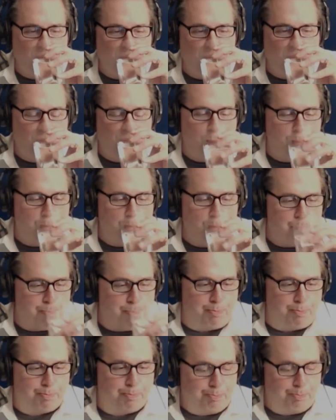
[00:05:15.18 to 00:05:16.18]

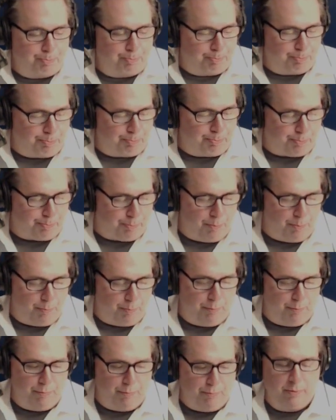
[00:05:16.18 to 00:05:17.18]

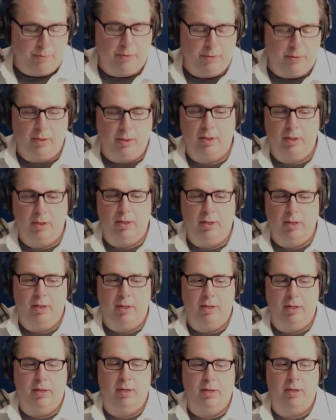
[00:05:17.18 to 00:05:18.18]

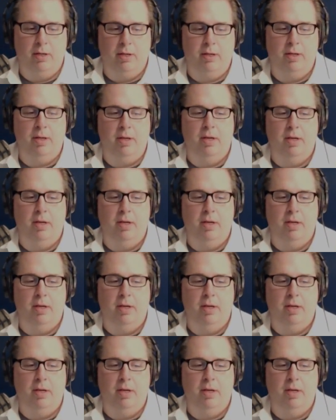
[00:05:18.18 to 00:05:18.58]
(silent)